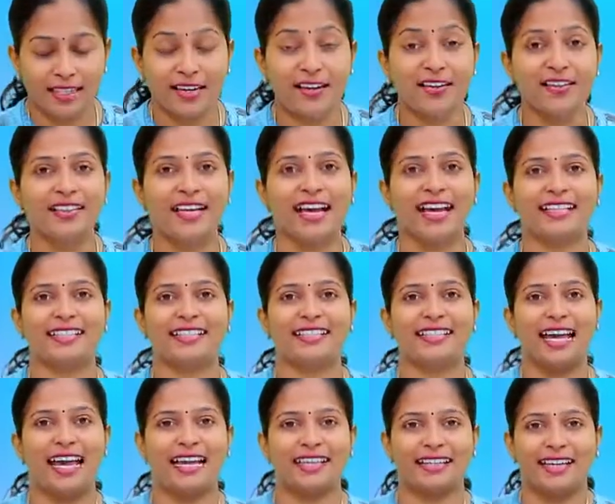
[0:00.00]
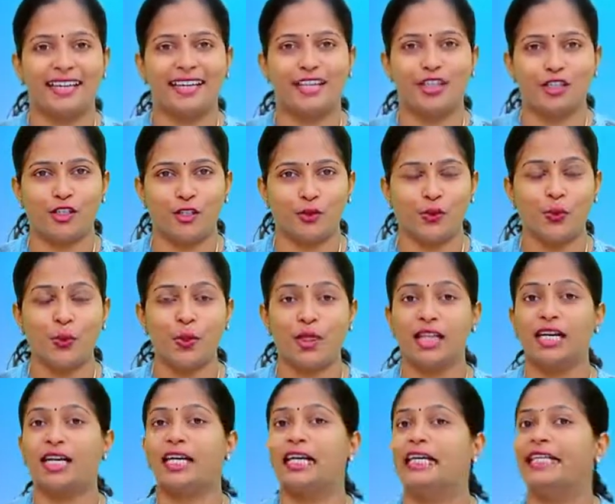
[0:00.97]
So let's get into
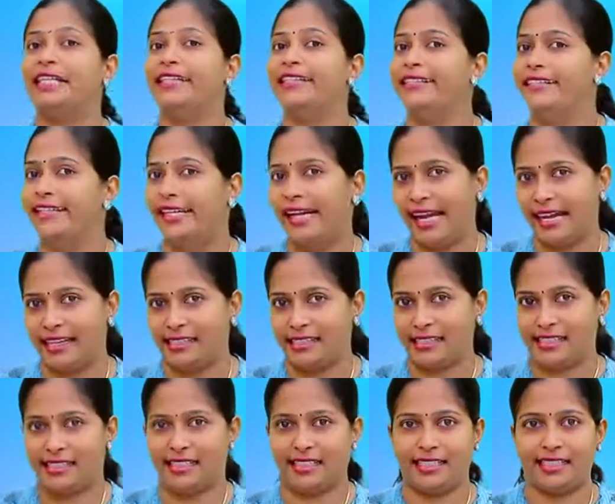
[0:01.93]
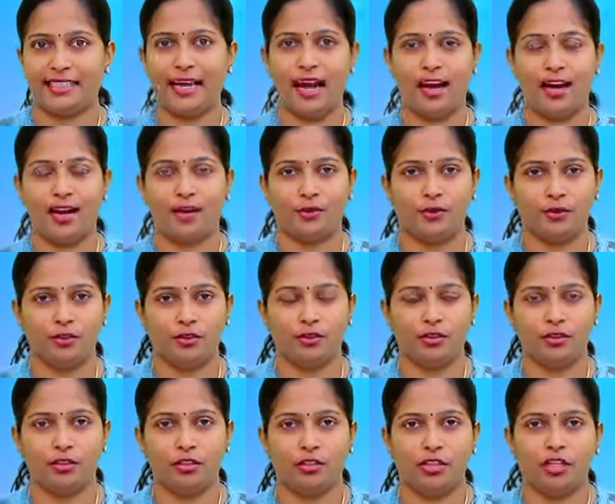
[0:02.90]
the next sound.
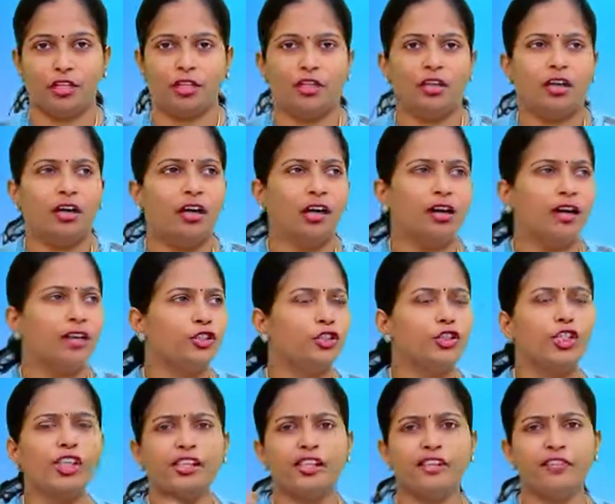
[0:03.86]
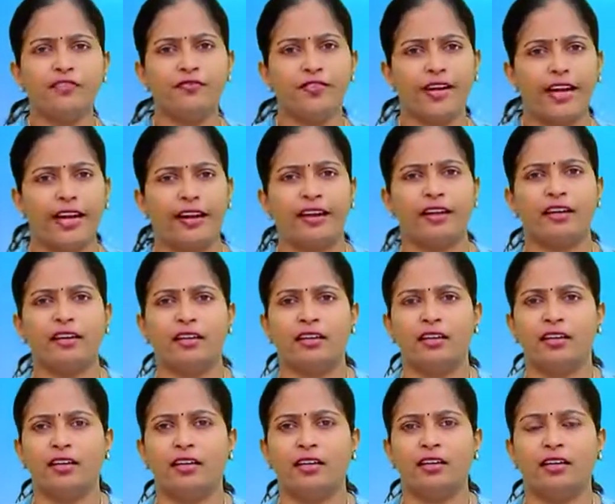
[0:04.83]
Children
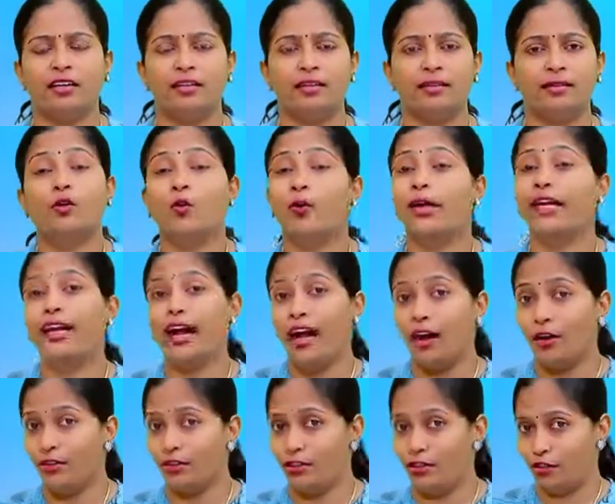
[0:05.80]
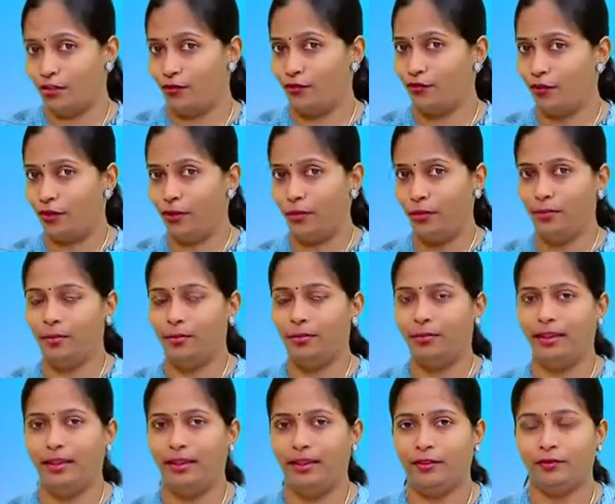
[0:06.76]
were going out for
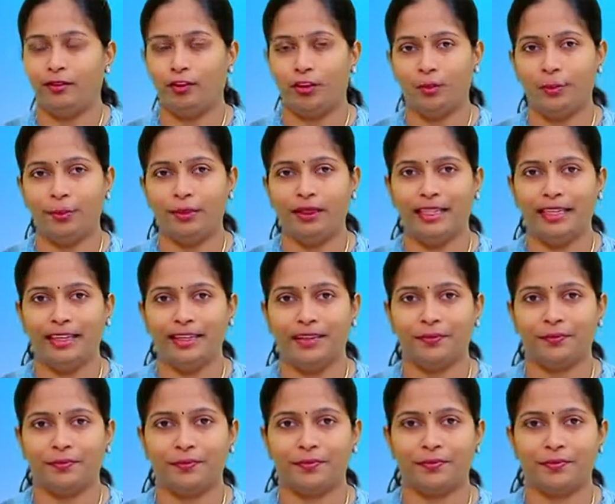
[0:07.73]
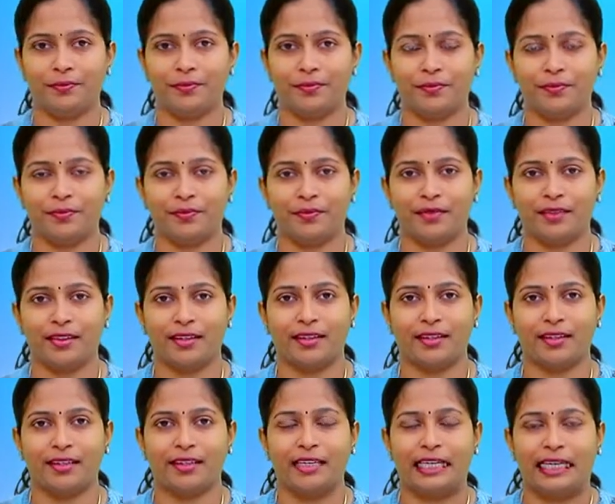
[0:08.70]
a play.
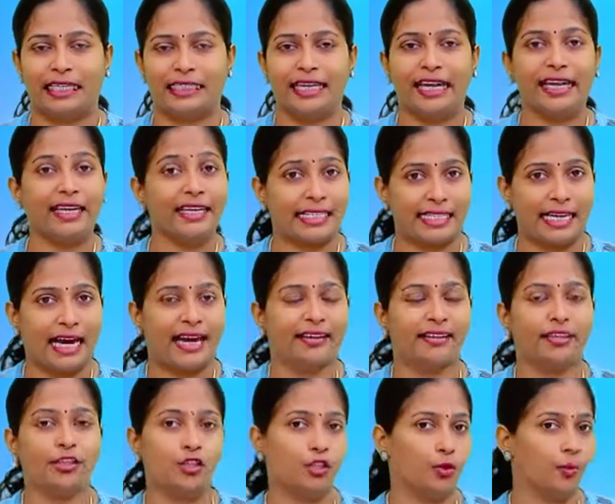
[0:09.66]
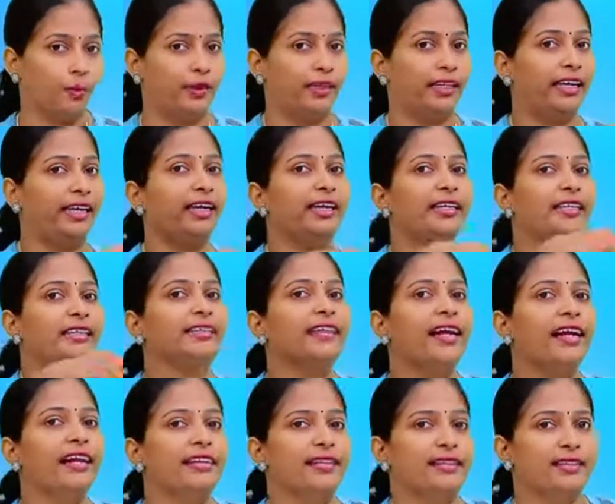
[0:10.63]
They decided to play
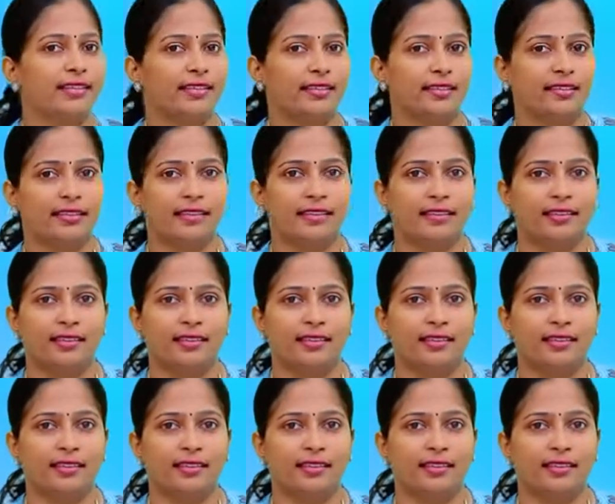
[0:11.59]
tennis.